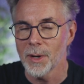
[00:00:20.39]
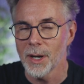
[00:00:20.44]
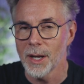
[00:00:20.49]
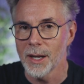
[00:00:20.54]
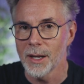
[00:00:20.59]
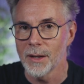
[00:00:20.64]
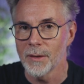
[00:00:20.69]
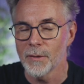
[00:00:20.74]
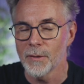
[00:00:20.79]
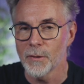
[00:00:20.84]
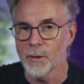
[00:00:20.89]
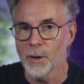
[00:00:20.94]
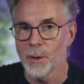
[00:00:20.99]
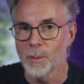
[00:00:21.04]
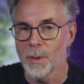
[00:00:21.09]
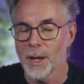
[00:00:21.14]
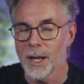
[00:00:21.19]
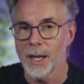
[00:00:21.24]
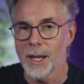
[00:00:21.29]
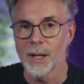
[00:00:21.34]
Live
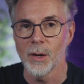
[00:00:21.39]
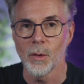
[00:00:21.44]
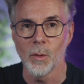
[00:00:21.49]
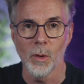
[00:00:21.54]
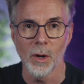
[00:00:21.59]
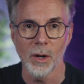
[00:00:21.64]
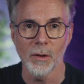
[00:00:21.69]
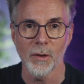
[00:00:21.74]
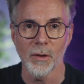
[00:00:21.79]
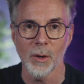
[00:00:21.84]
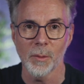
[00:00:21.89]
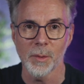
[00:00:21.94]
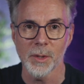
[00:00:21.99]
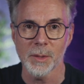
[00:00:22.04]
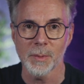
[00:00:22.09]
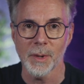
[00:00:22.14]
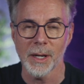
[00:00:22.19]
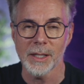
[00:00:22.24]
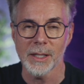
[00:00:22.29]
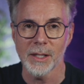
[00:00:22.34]
from a workflow
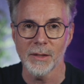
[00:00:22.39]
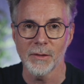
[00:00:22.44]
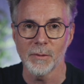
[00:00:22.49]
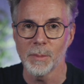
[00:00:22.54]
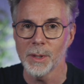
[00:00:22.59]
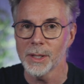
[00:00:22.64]
perspective,